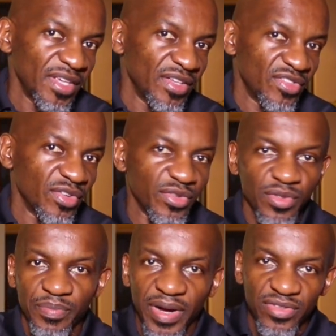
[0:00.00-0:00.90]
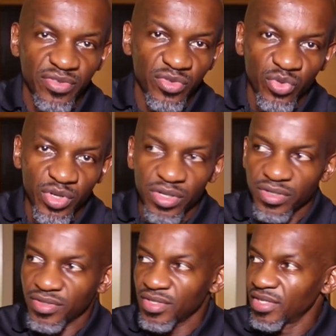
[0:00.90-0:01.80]
in certain parts of the
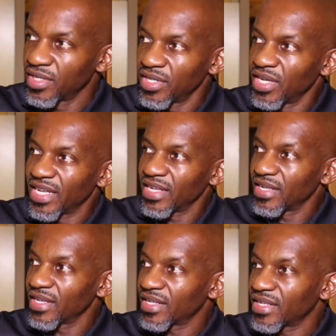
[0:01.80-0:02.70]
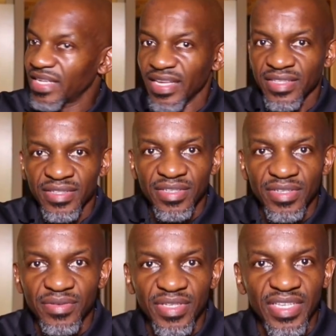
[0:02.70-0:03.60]
world can
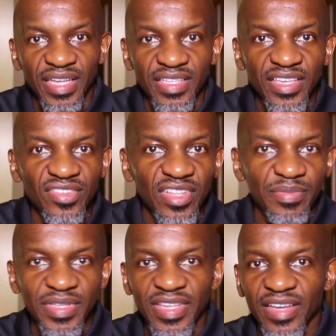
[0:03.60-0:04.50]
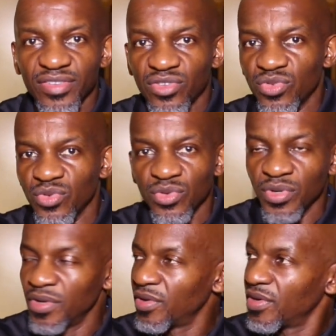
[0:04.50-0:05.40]
easily be dated to
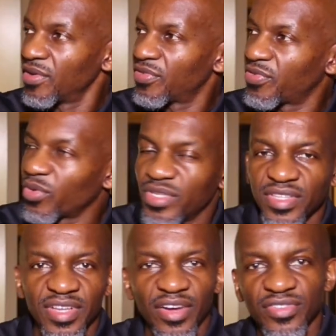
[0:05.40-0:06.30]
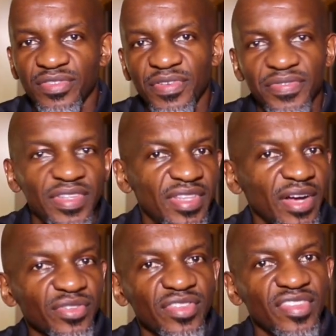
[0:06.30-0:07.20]
40,000,
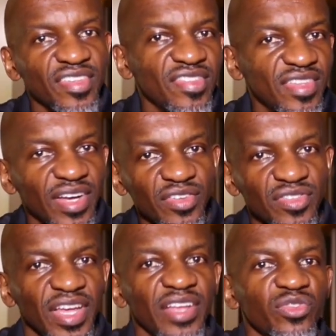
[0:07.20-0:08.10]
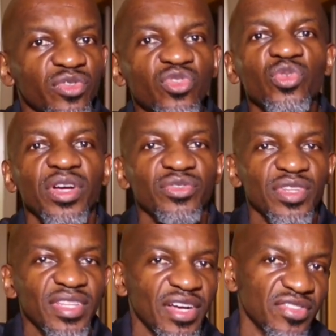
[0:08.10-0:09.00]
50,000, 60,000, 100,
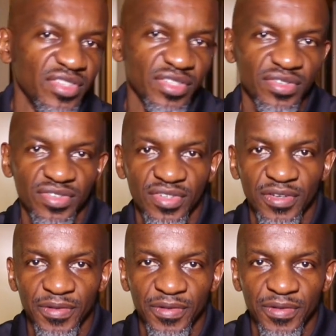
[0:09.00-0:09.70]
200,000 years.